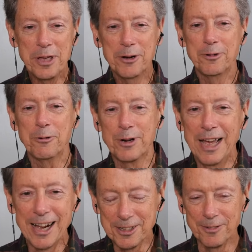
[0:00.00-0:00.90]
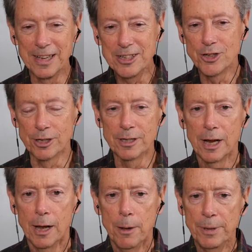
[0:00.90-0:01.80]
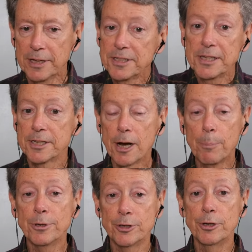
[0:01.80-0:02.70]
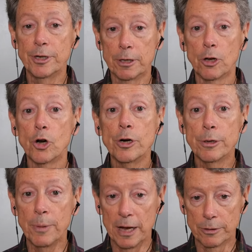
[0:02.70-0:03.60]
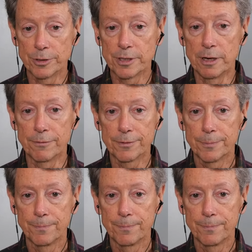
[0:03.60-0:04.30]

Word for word: bit of a reactivation because it's an opportunity to learn about yourself